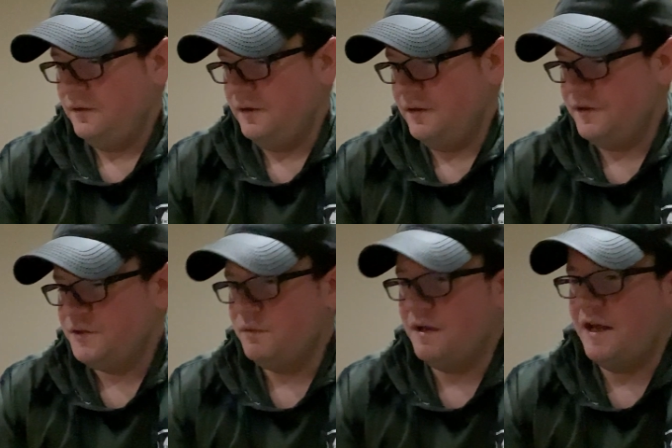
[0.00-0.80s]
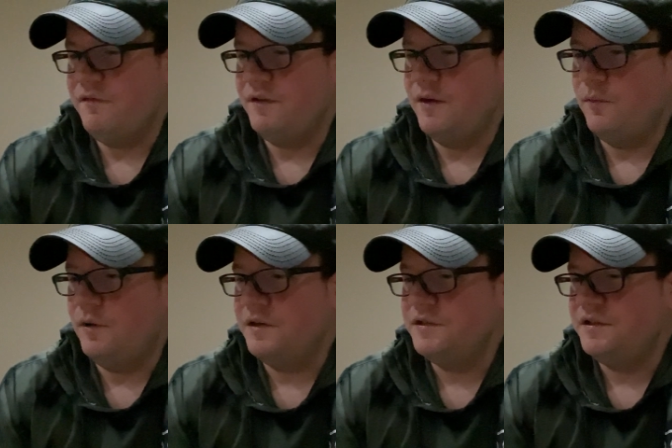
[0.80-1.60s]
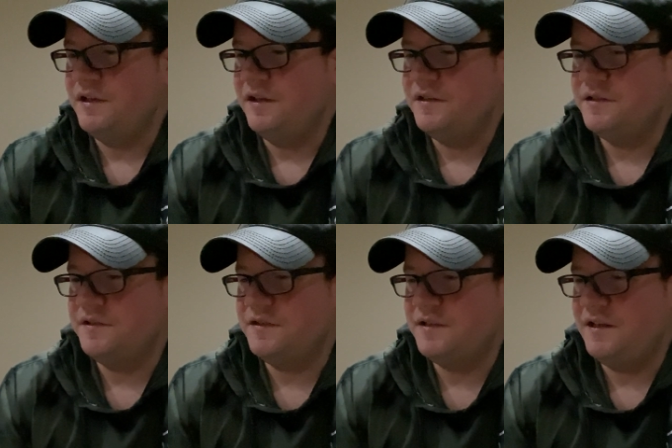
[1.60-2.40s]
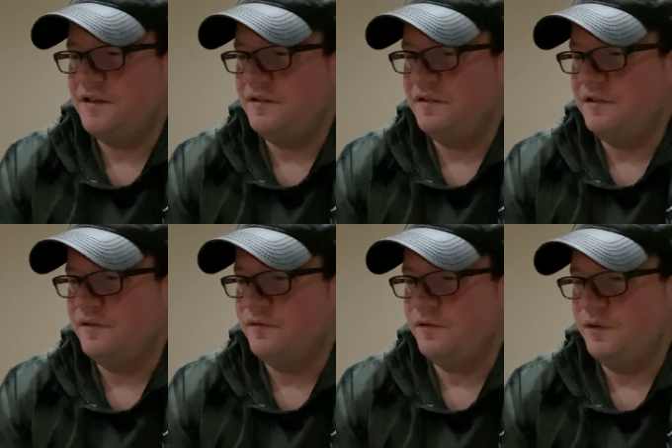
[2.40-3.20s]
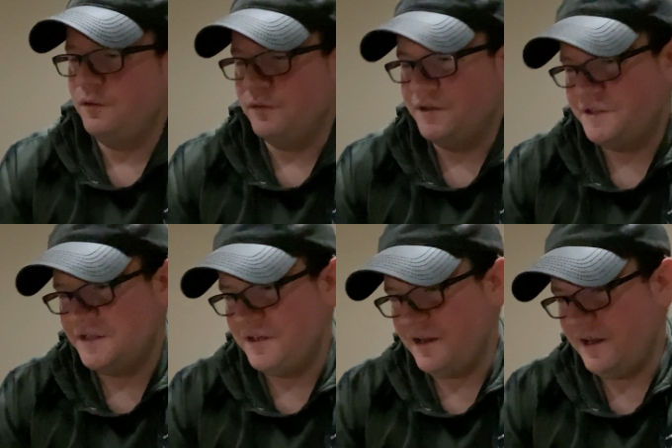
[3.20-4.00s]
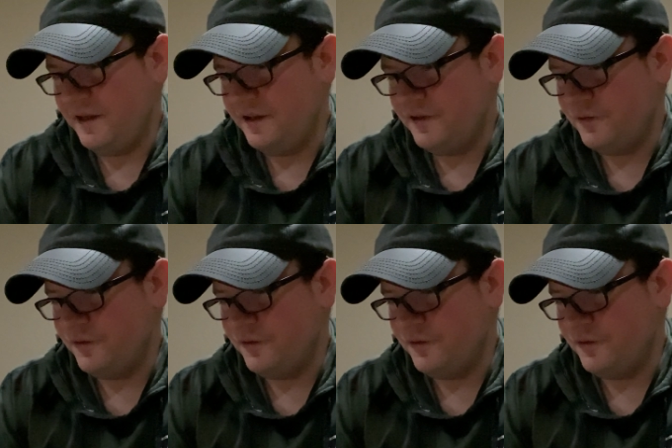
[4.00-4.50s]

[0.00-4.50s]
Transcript: Uh, this one I have not watched yet. This is a uh, an old Sid Haig